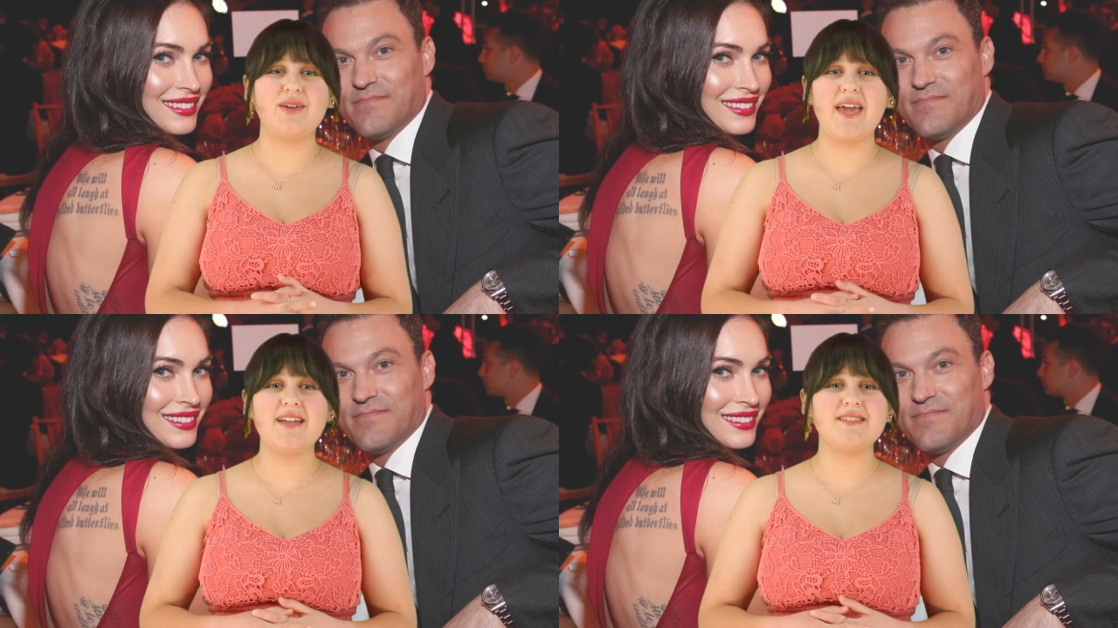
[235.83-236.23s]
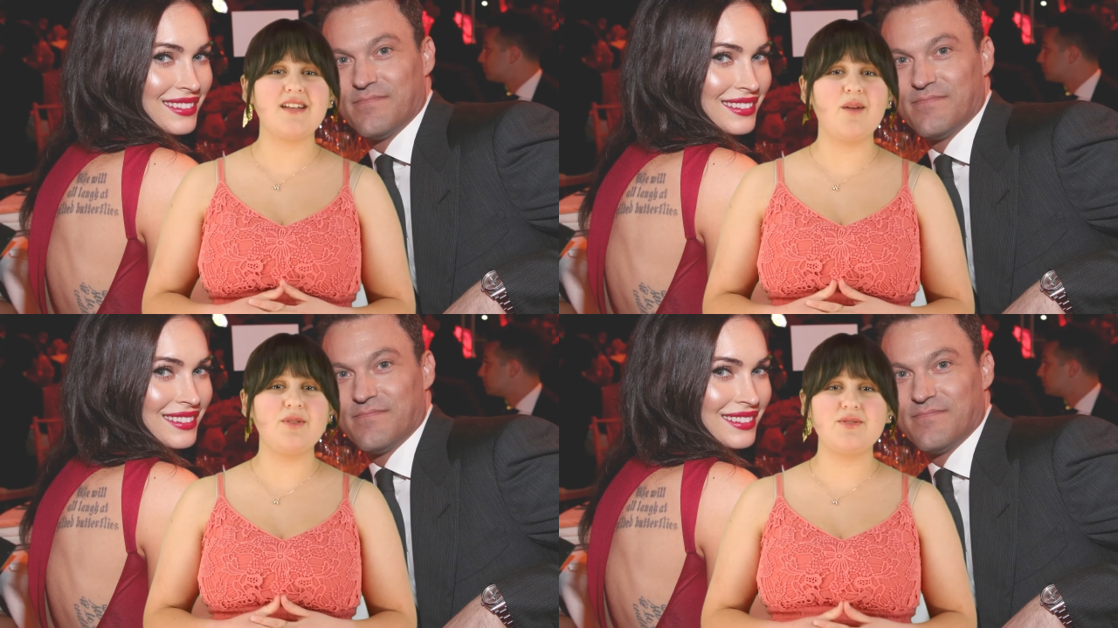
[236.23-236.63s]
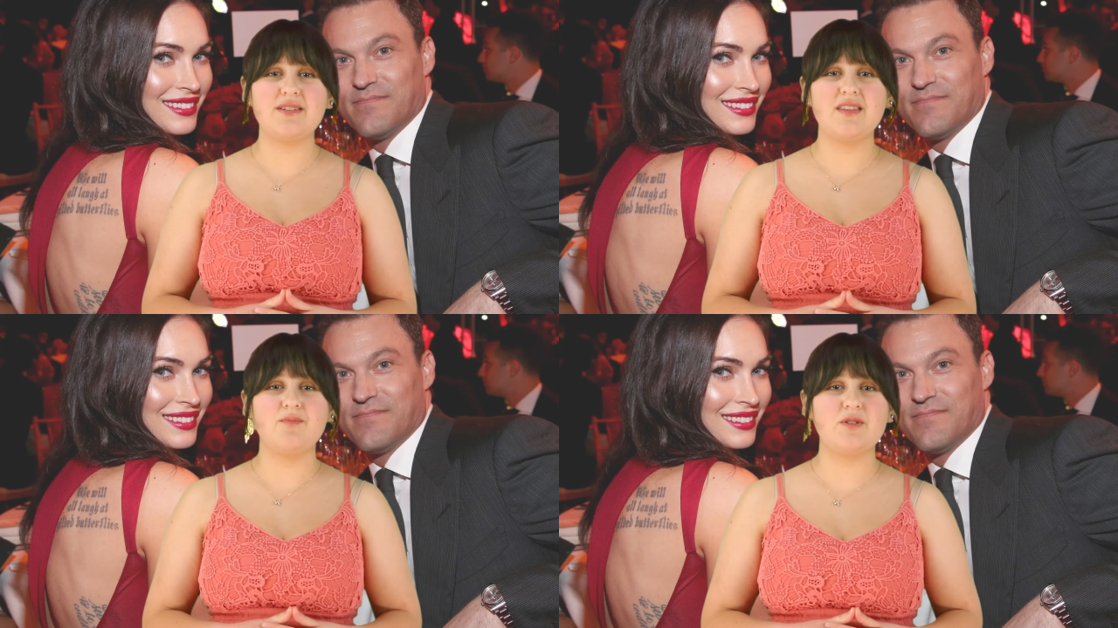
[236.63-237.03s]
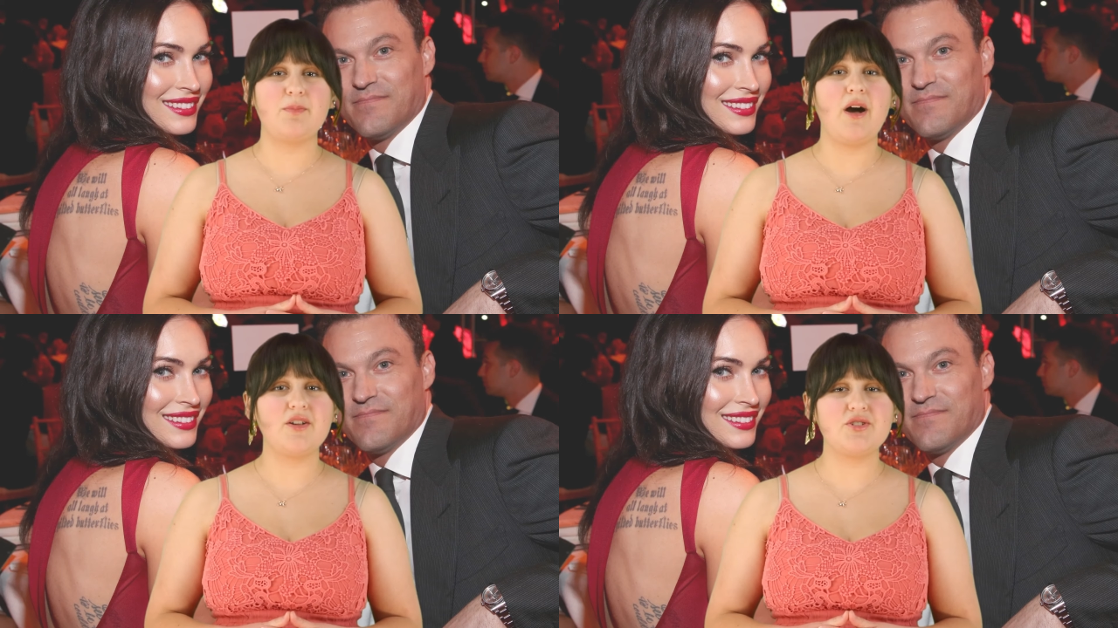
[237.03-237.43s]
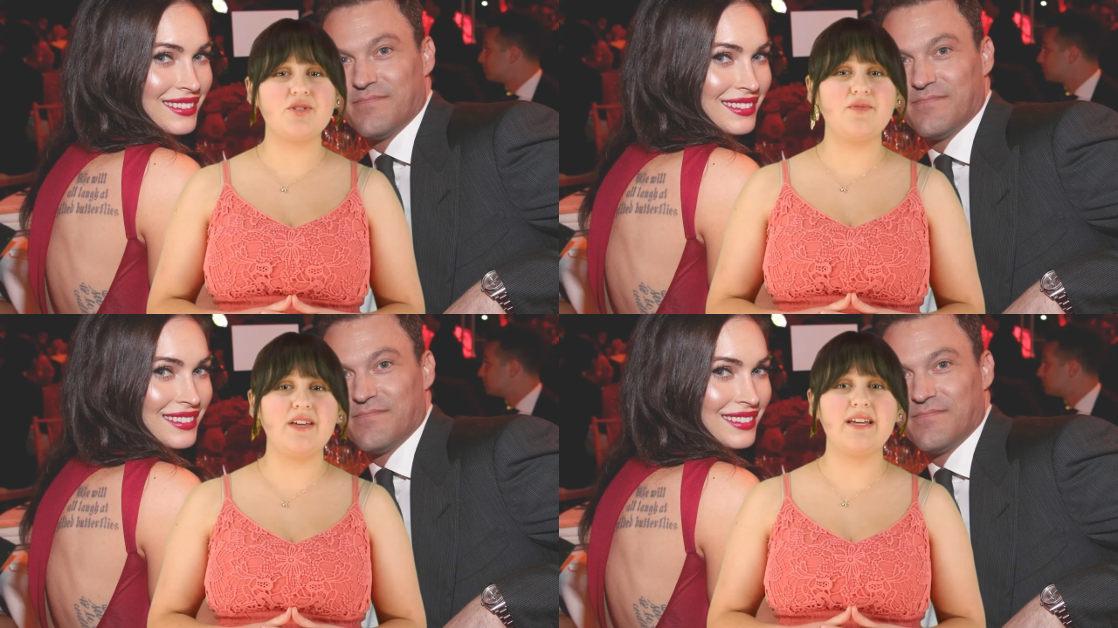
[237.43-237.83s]
Speaker 1: can't stop using them to
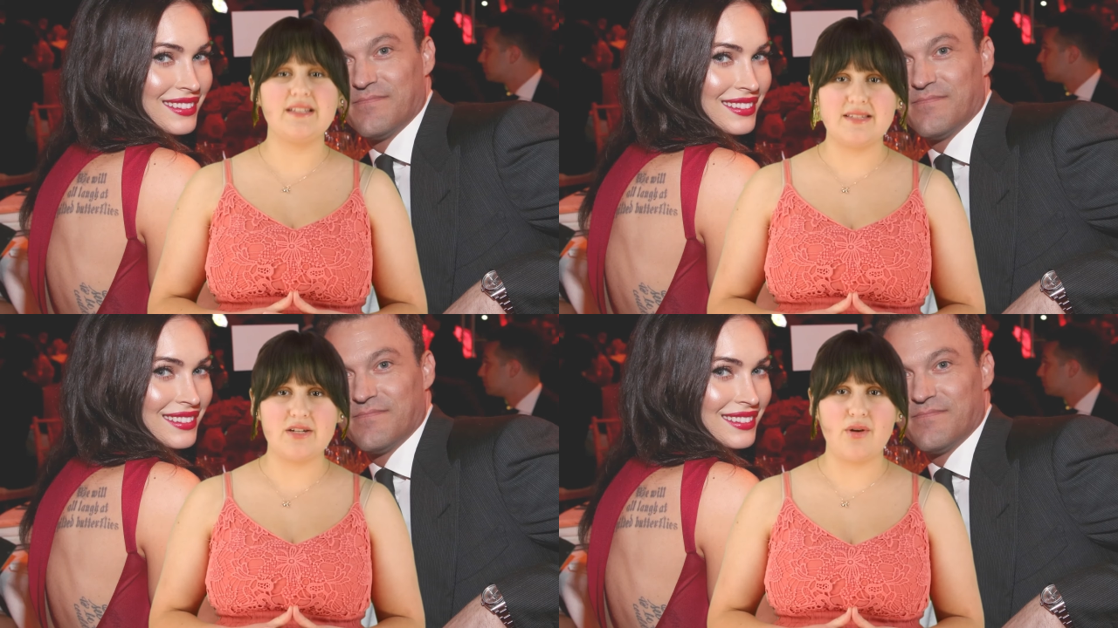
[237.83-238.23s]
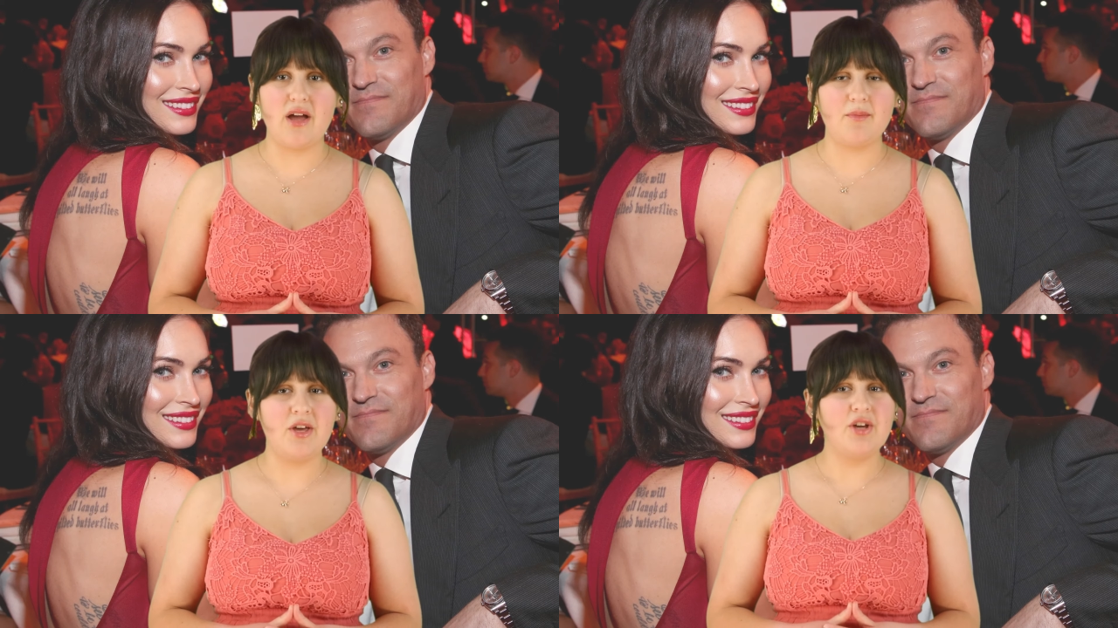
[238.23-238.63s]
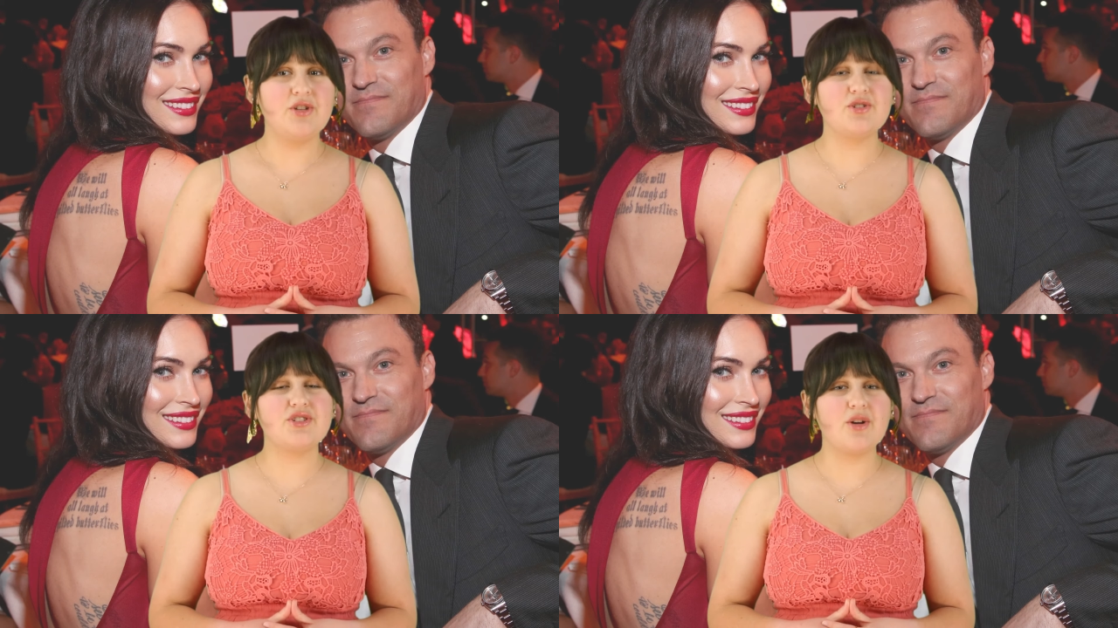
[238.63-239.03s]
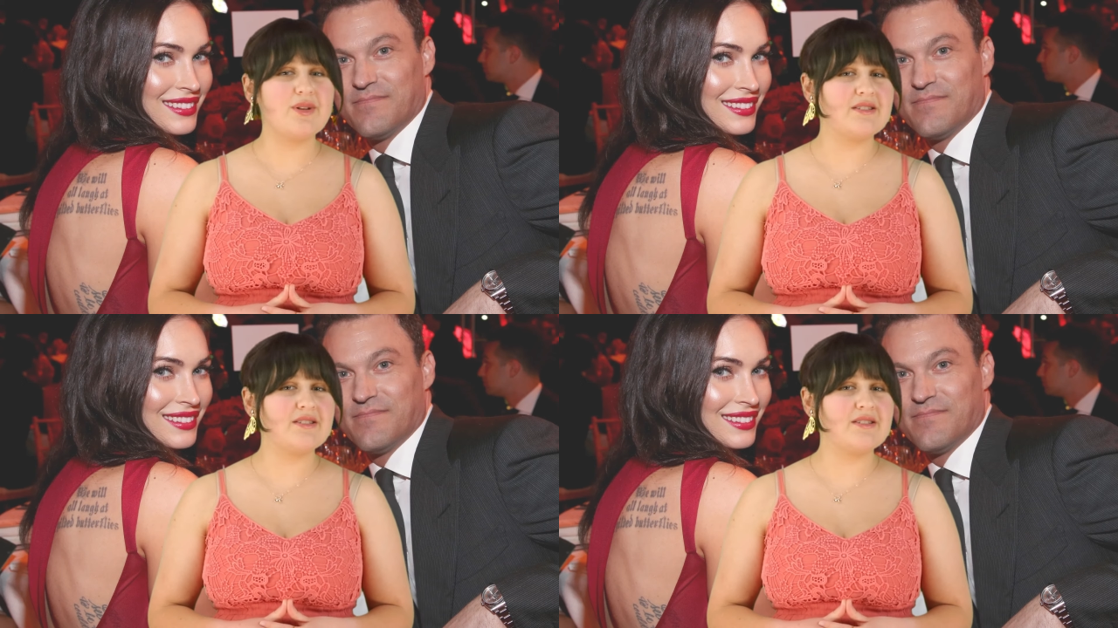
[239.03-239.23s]
posture via Instagram. You're so